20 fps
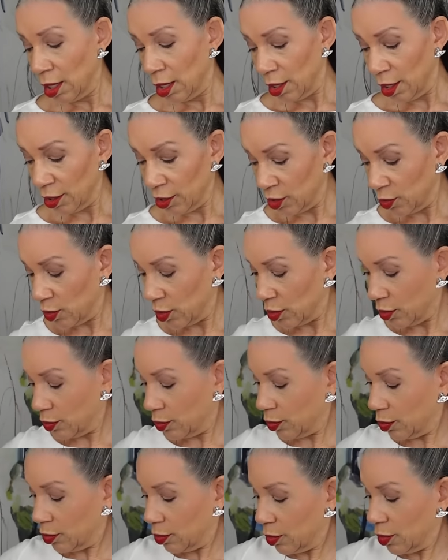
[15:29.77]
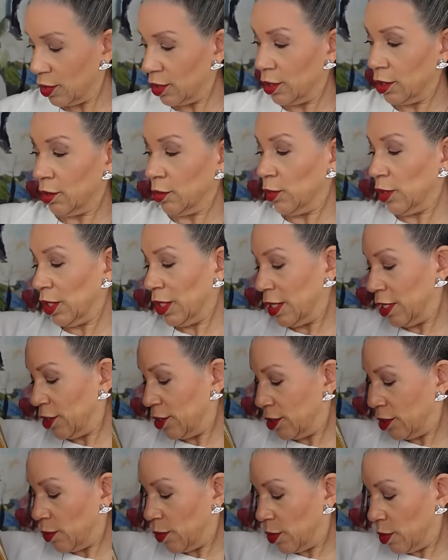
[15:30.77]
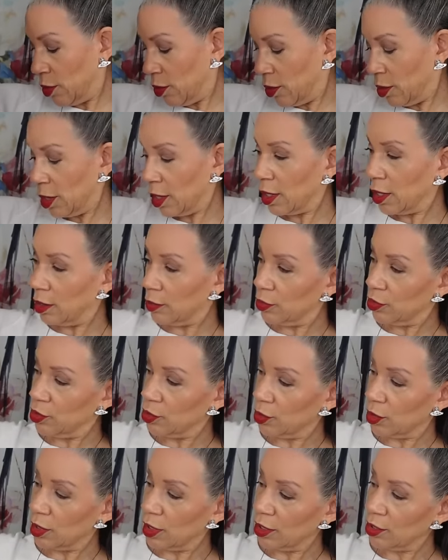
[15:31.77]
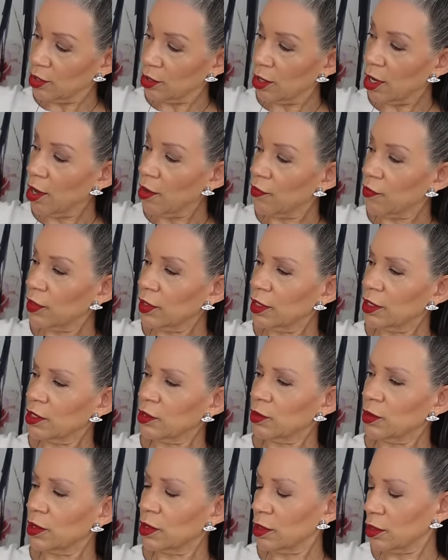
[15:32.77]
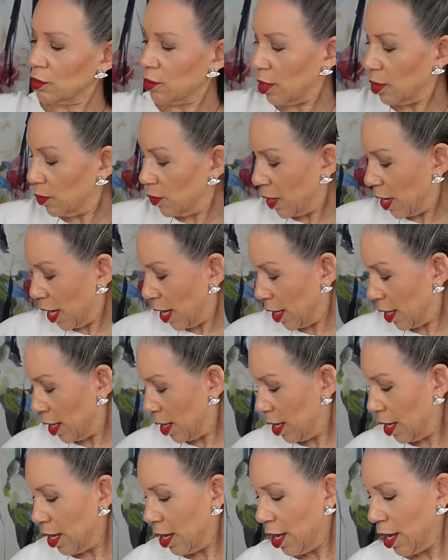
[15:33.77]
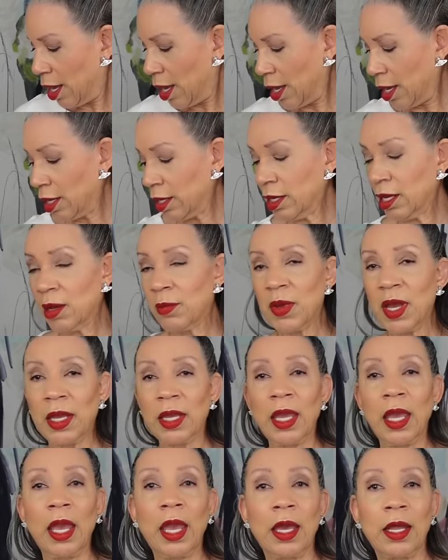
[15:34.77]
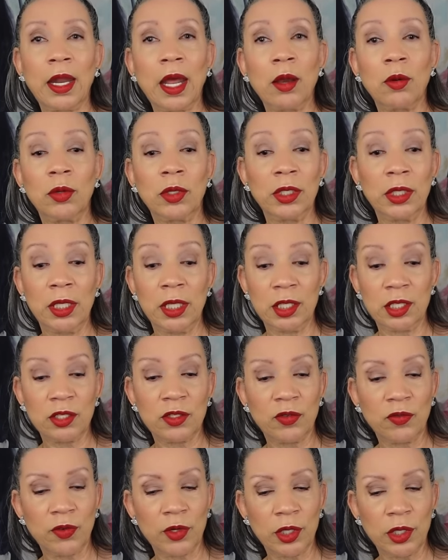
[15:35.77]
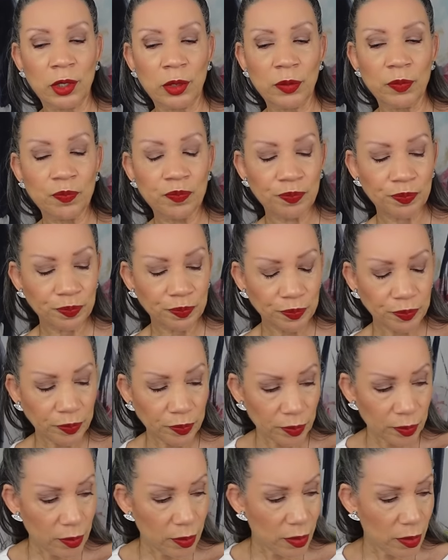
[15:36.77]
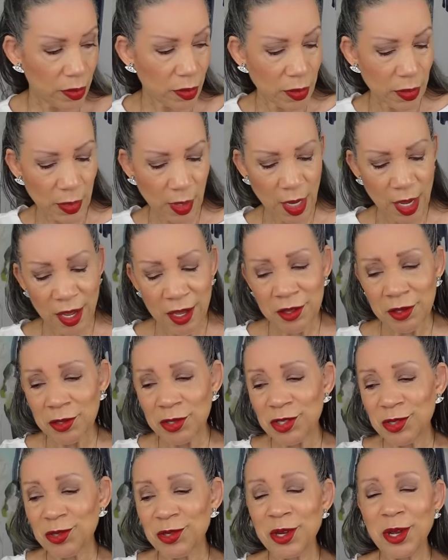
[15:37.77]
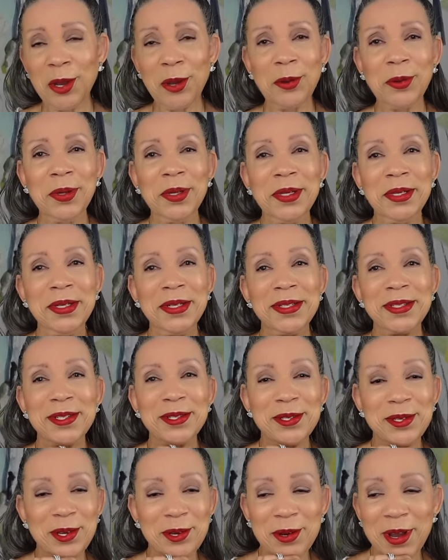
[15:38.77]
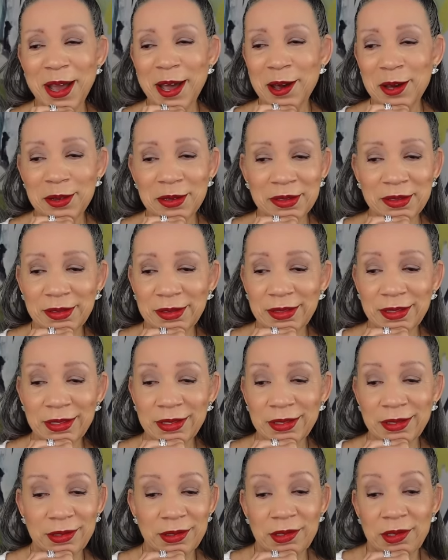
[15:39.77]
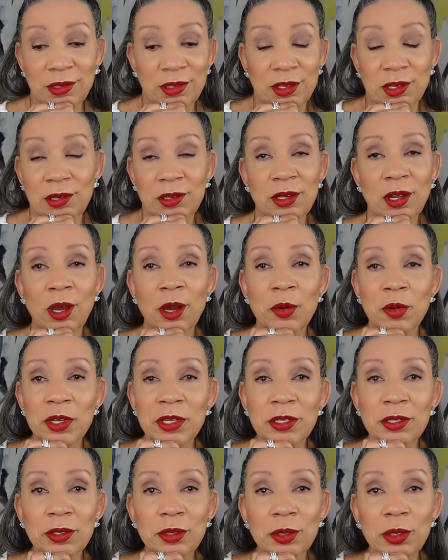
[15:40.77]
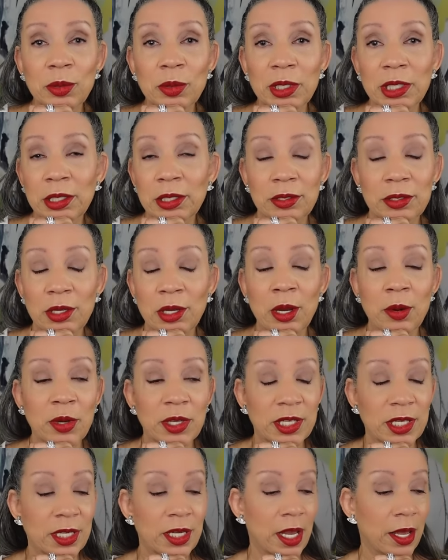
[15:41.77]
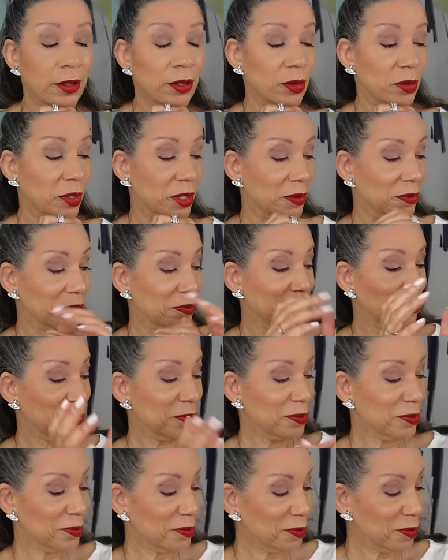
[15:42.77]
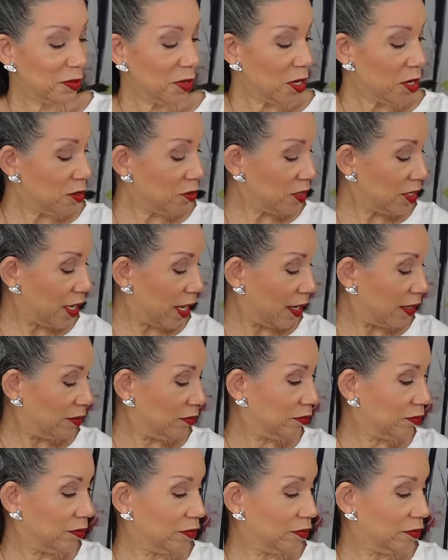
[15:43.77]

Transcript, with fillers: this one will still be listable i'm sure they still offer this a great bag any of them I can, I will list for you. Others, you know, just go out and just, there's always a new one, there's always another one. Okay.